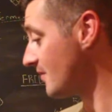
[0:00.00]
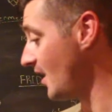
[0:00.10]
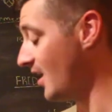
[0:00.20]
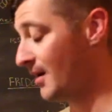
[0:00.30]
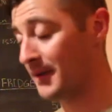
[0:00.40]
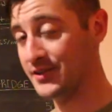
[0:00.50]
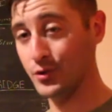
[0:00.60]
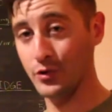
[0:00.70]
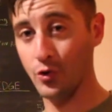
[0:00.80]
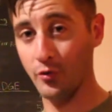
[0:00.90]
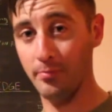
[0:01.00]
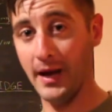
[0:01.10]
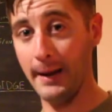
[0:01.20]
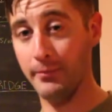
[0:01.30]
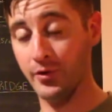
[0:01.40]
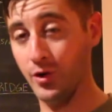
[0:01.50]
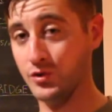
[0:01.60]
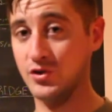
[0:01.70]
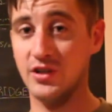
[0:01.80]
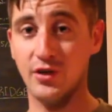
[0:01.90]
I still record paper
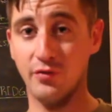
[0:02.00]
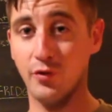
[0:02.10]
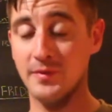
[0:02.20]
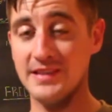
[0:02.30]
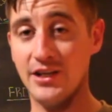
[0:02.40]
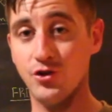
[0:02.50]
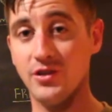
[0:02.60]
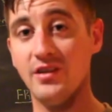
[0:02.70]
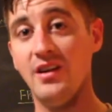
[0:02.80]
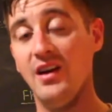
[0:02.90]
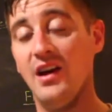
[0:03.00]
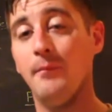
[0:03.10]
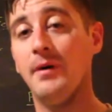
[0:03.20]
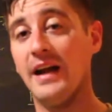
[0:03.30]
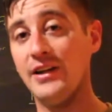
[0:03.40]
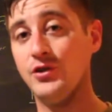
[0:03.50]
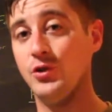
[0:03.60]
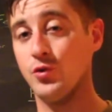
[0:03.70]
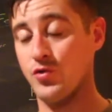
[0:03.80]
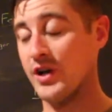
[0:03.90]
notes in the fermentation, but I
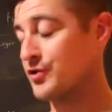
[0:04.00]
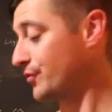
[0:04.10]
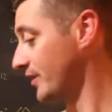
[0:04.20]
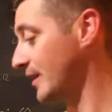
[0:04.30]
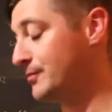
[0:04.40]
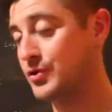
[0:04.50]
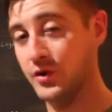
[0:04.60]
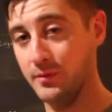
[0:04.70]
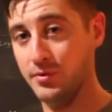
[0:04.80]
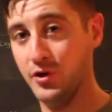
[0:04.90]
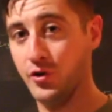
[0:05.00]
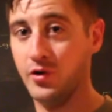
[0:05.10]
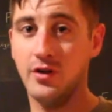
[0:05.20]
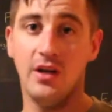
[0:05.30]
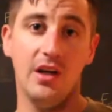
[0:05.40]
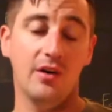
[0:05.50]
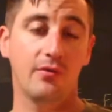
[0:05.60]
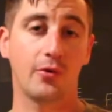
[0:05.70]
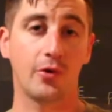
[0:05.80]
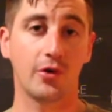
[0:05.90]
do transfer them to the computer
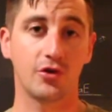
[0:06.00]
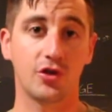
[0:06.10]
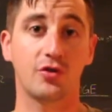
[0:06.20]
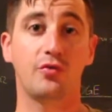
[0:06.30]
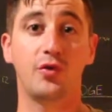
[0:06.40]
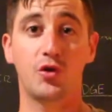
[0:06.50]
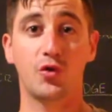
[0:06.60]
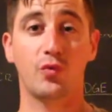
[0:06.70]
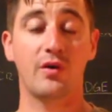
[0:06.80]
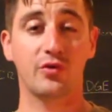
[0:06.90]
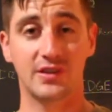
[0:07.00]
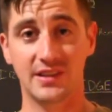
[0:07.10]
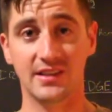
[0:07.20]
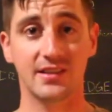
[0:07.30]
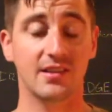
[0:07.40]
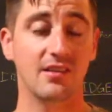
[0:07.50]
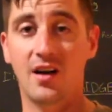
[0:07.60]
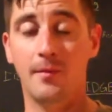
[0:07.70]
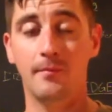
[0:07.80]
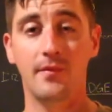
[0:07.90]
for just future references.
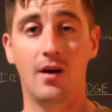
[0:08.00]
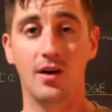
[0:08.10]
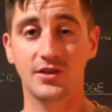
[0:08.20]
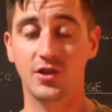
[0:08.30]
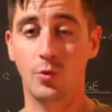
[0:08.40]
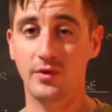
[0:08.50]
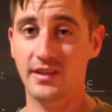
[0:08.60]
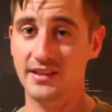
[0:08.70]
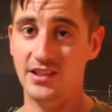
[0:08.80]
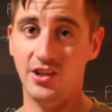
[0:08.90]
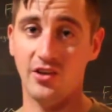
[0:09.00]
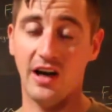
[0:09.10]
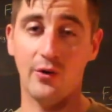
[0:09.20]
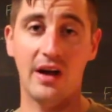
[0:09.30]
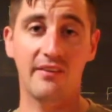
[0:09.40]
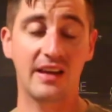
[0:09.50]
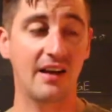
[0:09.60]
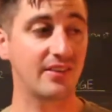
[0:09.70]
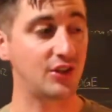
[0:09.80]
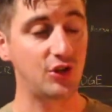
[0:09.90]
Also with this here, I don't have to
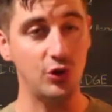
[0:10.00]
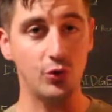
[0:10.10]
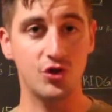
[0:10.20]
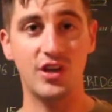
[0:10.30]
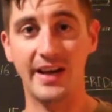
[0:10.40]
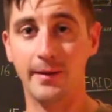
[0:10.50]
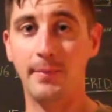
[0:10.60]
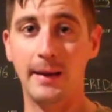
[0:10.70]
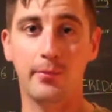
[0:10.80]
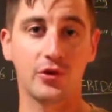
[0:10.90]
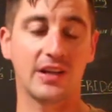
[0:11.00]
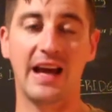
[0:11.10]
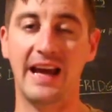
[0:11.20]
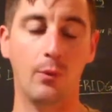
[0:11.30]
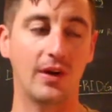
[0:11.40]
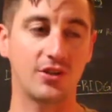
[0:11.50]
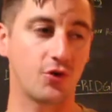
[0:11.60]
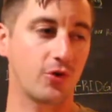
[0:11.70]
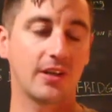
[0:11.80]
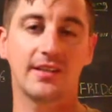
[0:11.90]
have a huge stack of papers. I hate wasting
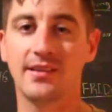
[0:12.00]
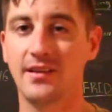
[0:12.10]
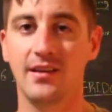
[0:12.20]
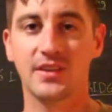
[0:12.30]
trees.